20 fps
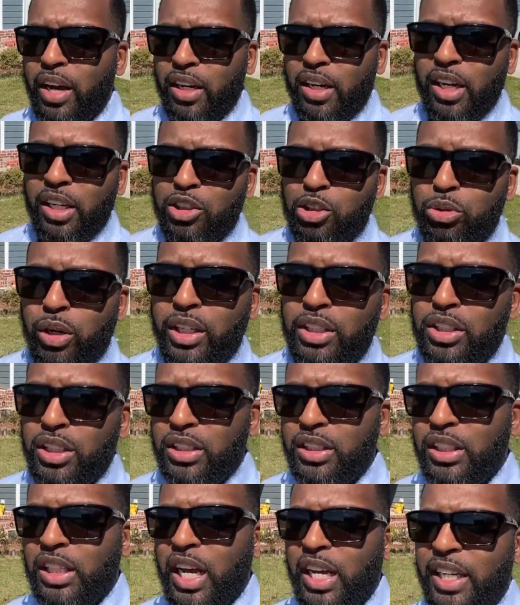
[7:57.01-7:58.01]
a contract, just
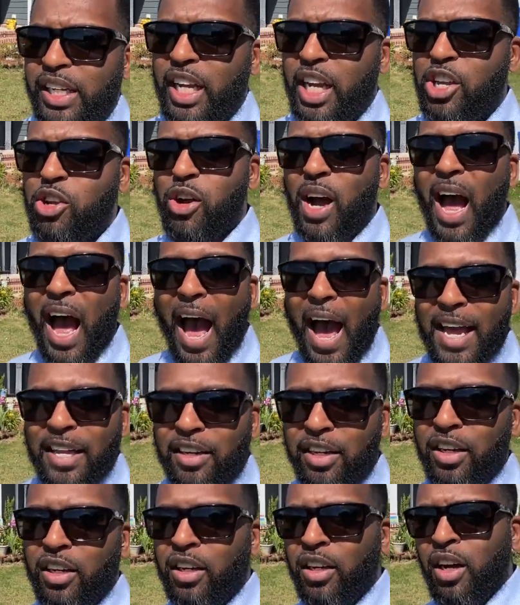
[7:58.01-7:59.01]
to kind of give you an
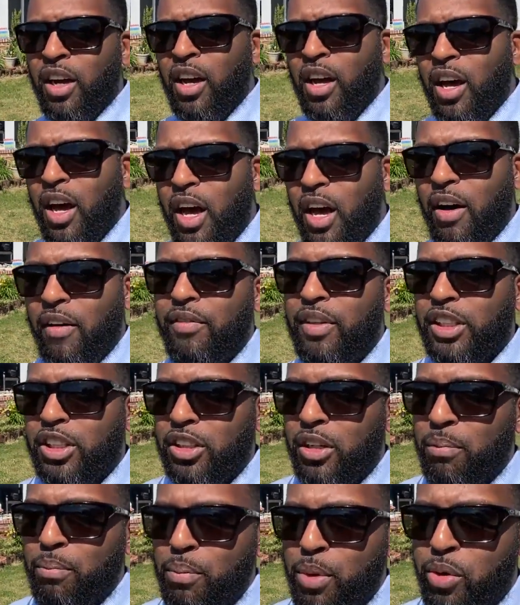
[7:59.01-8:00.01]
idea of this
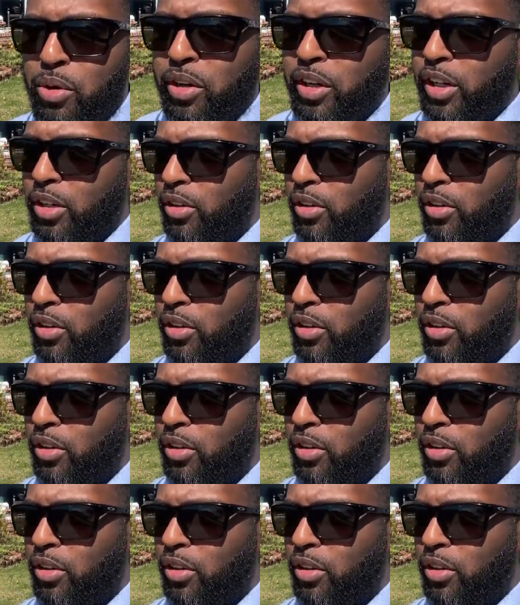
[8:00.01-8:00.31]
community,